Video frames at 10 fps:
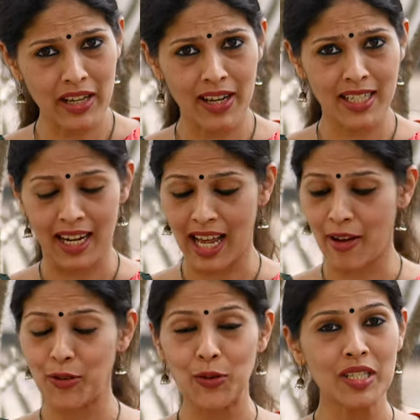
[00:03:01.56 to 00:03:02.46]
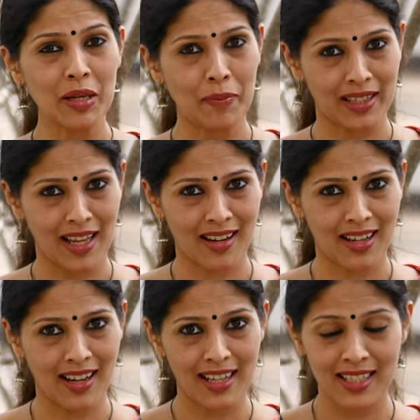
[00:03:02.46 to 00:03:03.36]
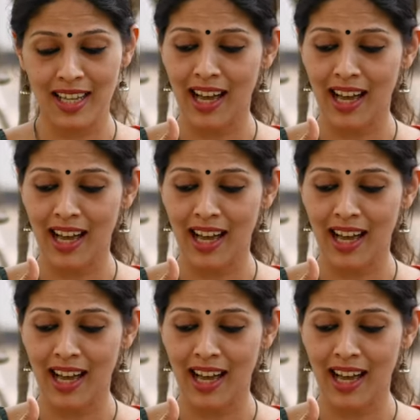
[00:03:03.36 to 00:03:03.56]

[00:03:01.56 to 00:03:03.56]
I done? I've used the Pataka Hasta,